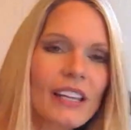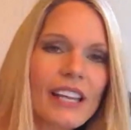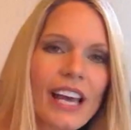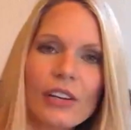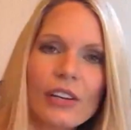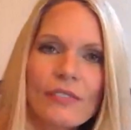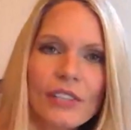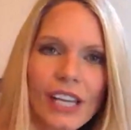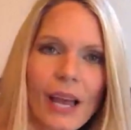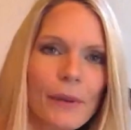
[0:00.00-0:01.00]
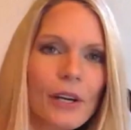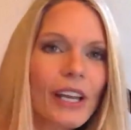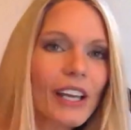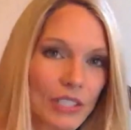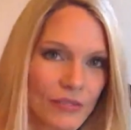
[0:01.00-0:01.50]
That goes for the upper,
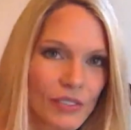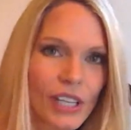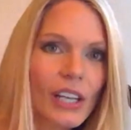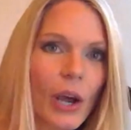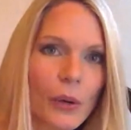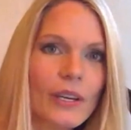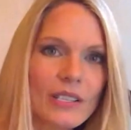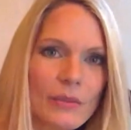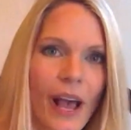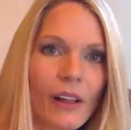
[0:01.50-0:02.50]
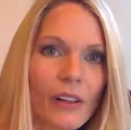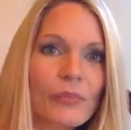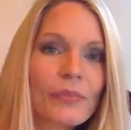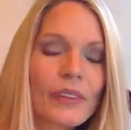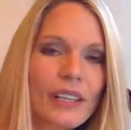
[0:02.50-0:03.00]
it goes for the lower as
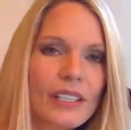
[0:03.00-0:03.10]
well.